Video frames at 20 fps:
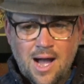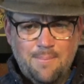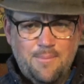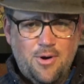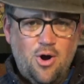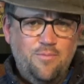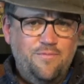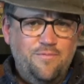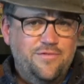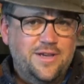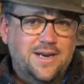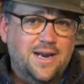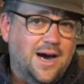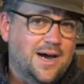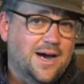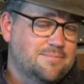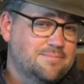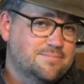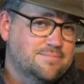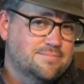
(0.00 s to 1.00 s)
Hopefully
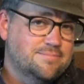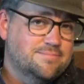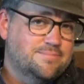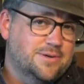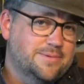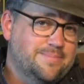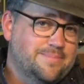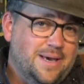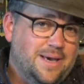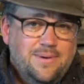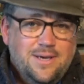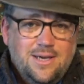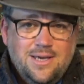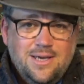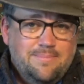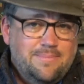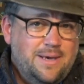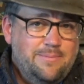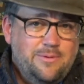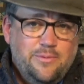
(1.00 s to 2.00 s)
not, but
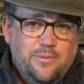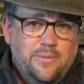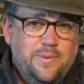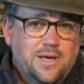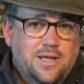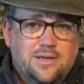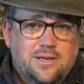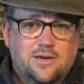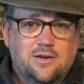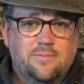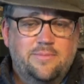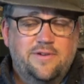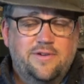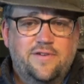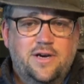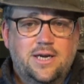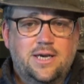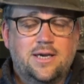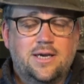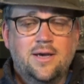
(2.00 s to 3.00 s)
maybe we will, and it'll
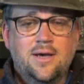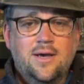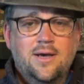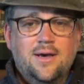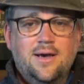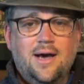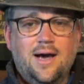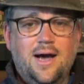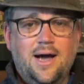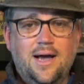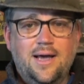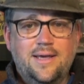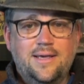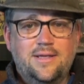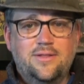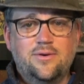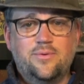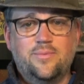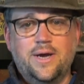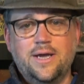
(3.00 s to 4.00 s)
be funny.
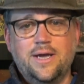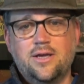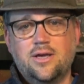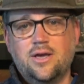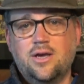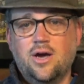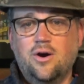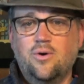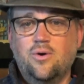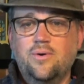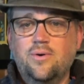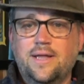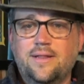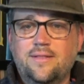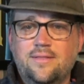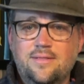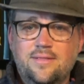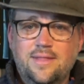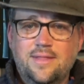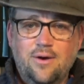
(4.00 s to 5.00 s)
Either way it could go,
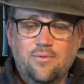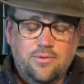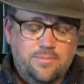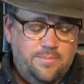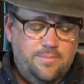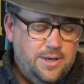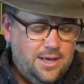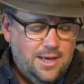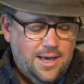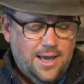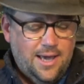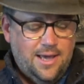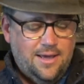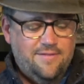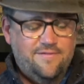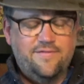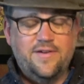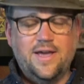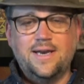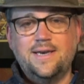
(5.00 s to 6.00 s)
and that would be
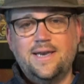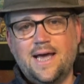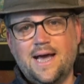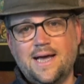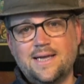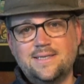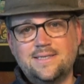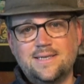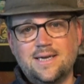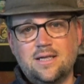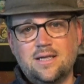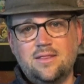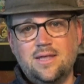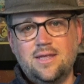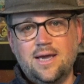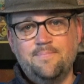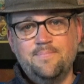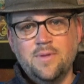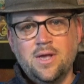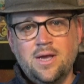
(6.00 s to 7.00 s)
a fantastic
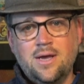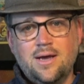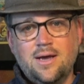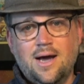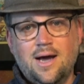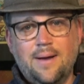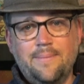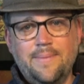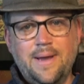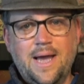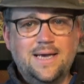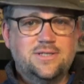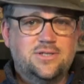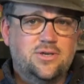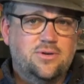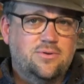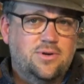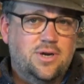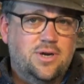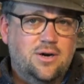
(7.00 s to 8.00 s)
thing.
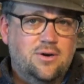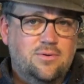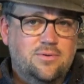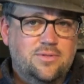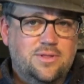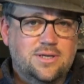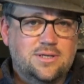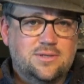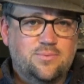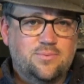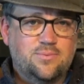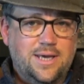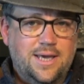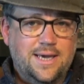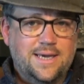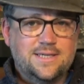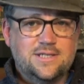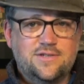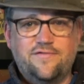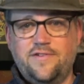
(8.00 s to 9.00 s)
As you know, this
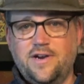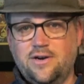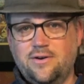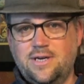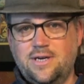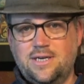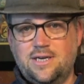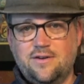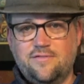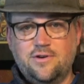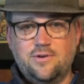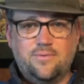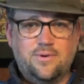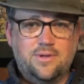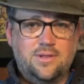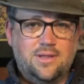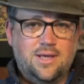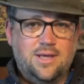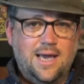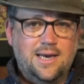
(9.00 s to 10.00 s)
week is very
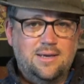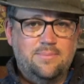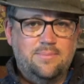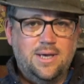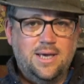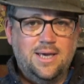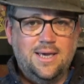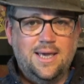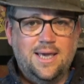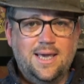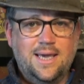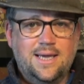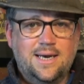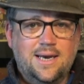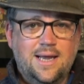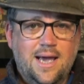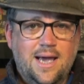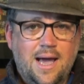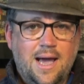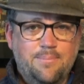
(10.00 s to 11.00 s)
different with Caitie being
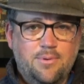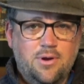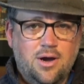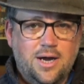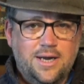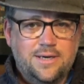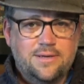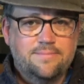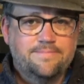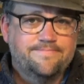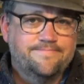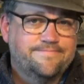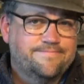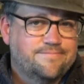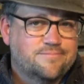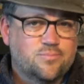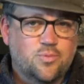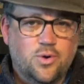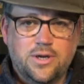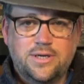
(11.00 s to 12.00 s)
in Epcot,
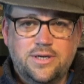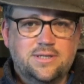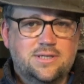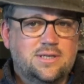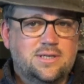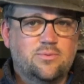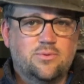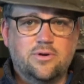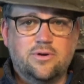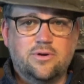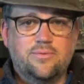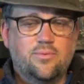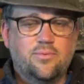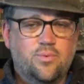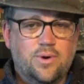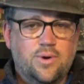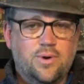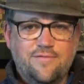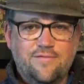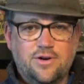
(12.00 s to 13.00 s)
Walt Disney World,
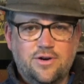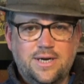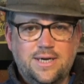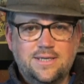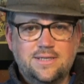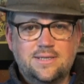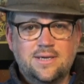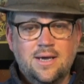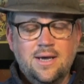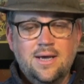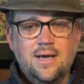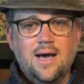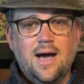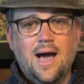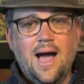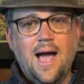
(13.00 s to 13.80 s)
wherever it is.